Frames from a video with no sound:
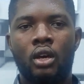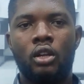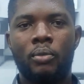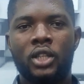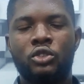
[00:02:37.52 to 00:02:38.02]

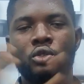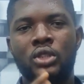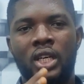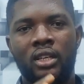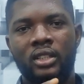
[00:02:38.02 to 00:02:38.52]
Number 2 on
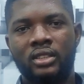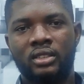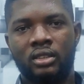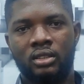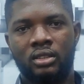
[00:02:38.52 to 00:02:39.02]
our
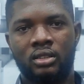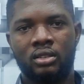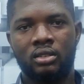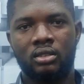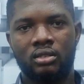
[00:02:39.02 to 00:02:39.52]
list
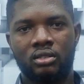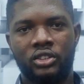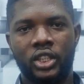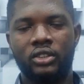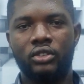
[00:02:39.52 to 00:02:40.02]
is
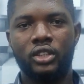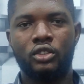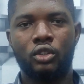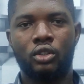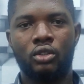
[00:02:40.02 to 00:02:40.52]

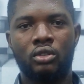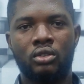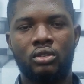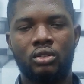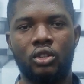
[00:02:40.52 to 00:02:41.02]
generator
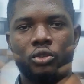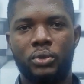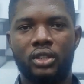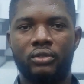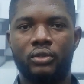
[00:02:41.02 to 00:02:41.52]
not
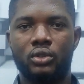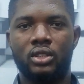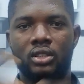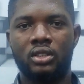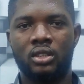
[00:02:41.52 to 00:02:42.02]
bringing
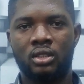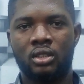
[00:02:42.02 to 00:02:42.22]
voltage.